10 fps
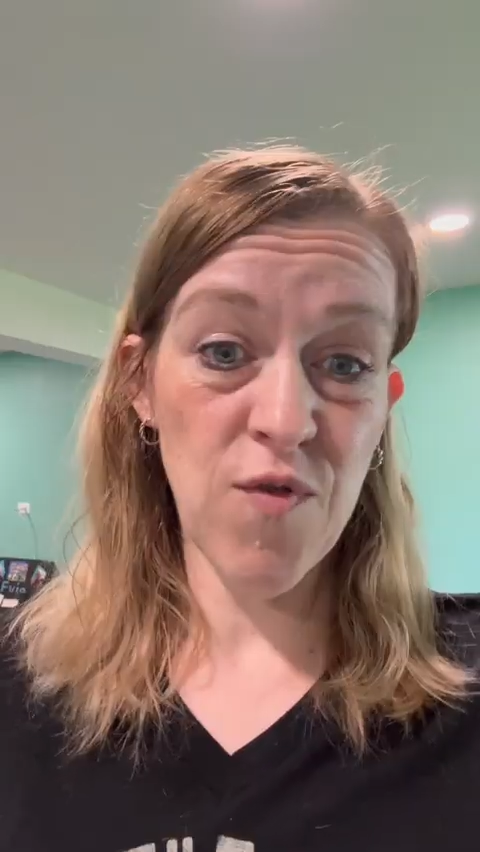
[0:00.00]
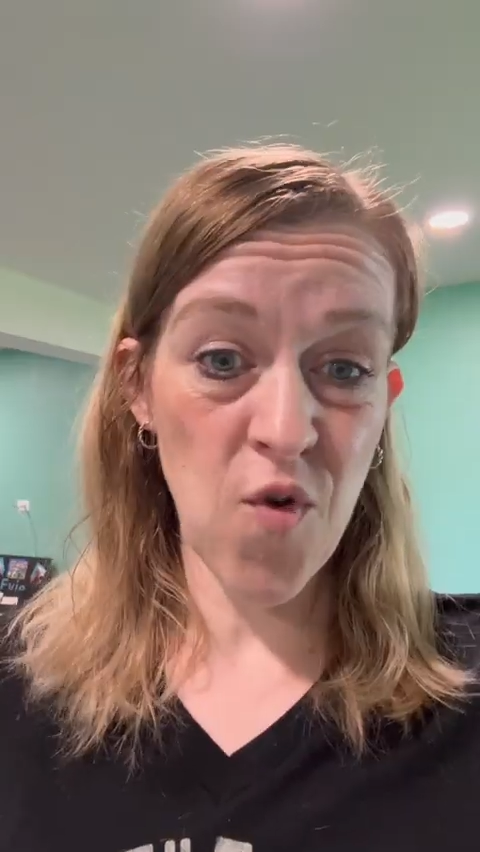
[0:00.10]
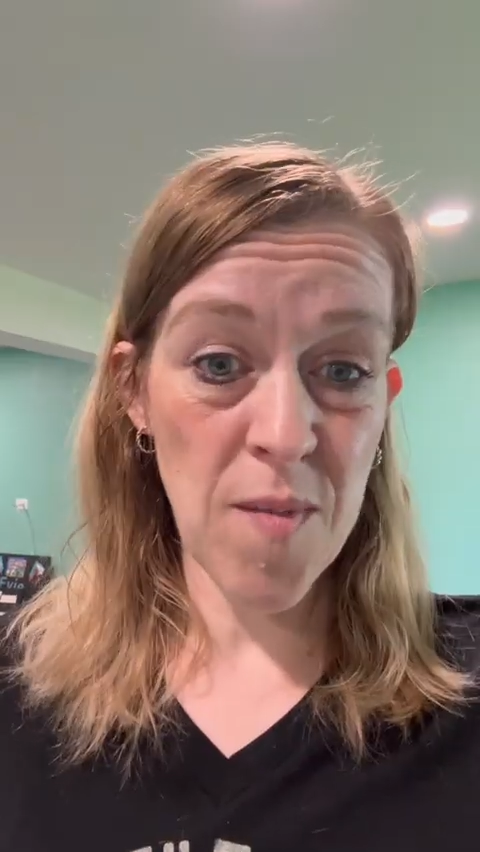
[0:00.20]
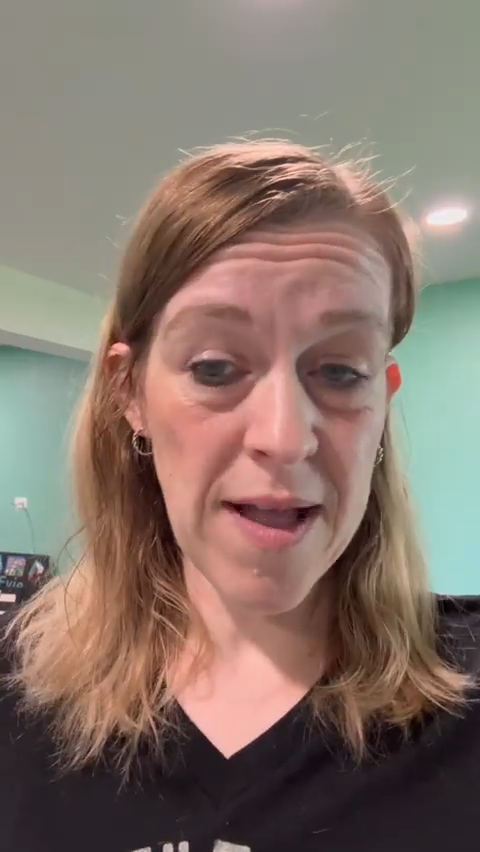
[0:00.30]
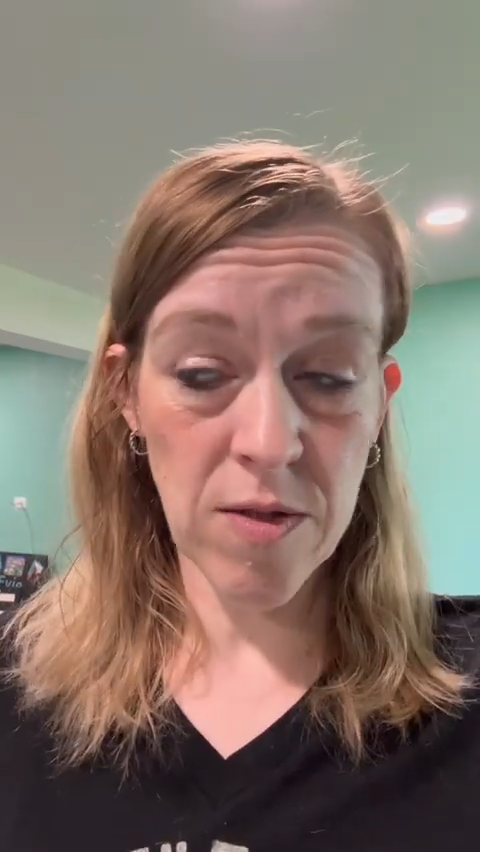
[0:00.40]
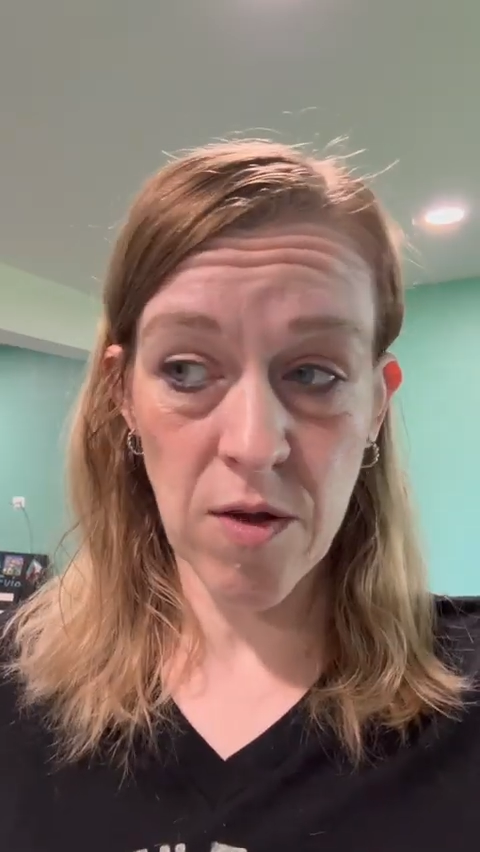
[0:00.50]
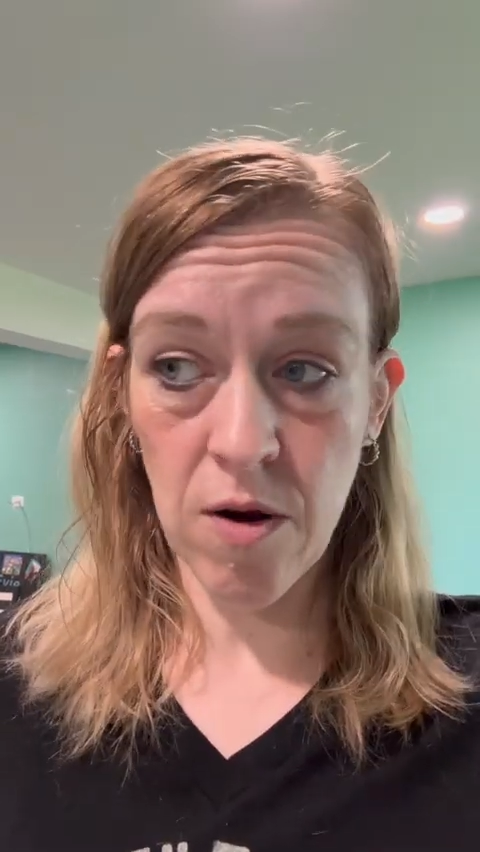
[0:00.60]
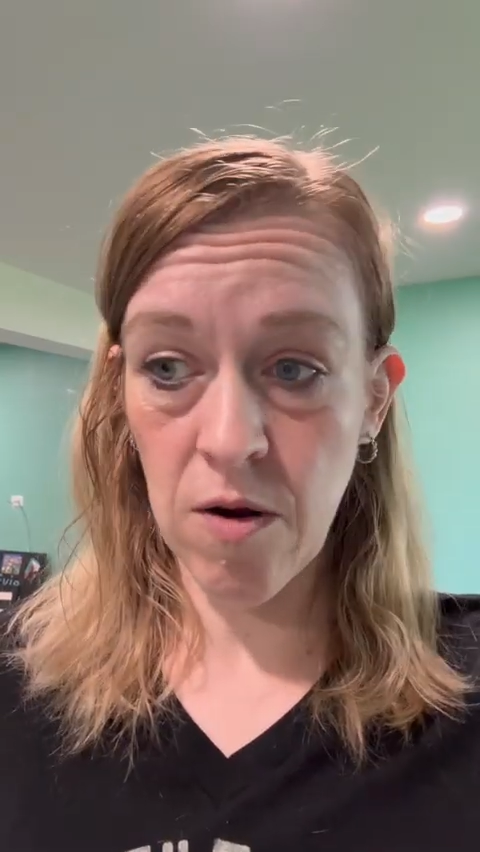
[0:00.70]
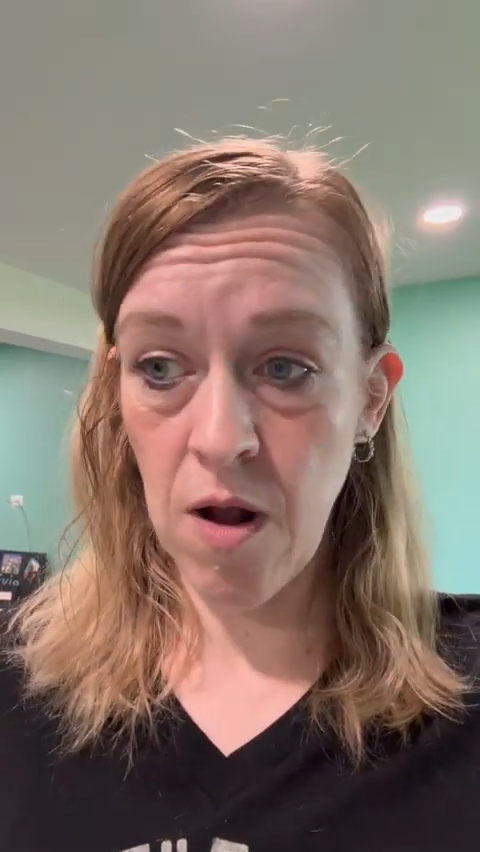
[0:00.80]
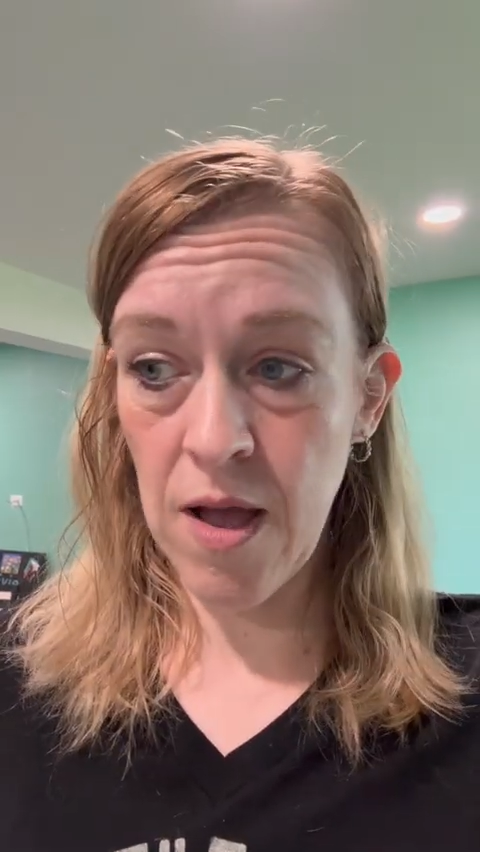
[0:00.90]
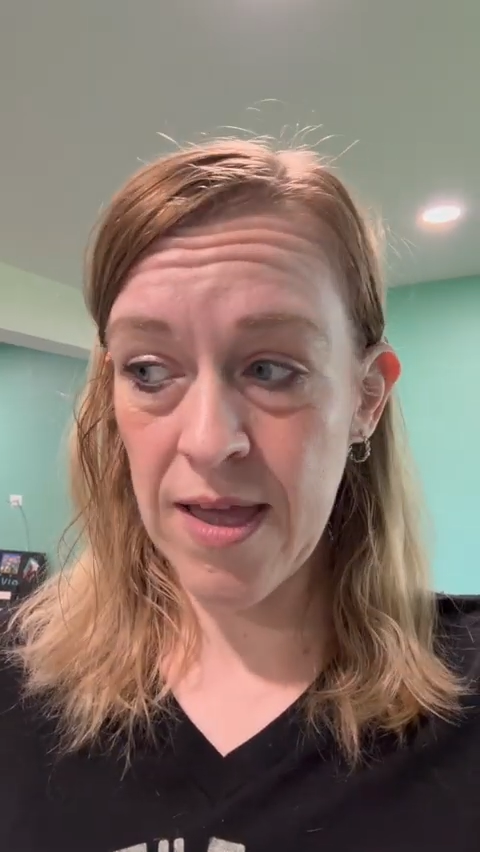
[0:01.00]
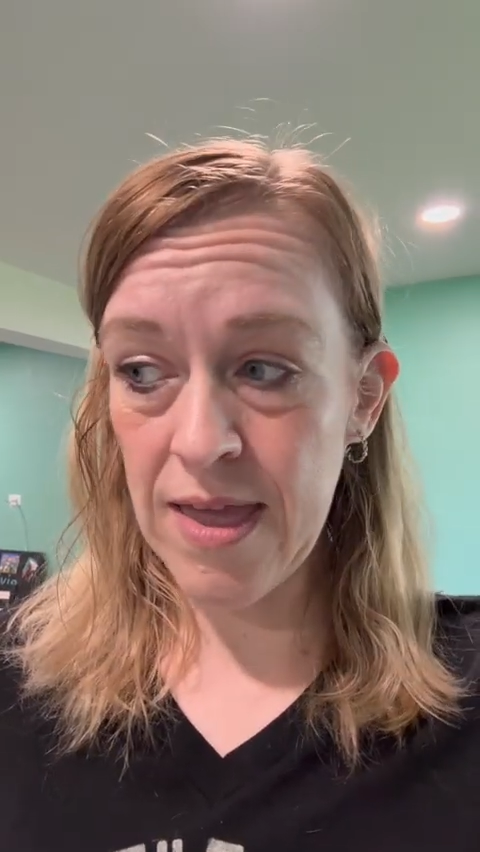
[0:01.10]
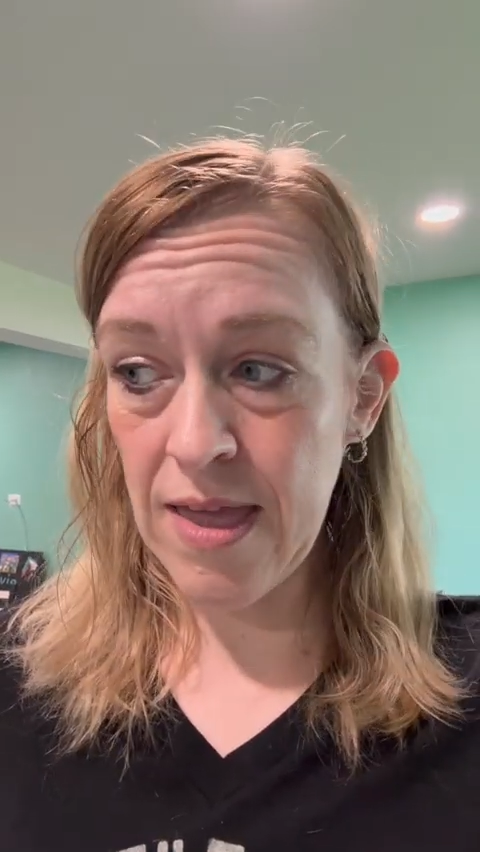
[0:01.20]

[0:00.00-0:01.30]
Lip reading: formats are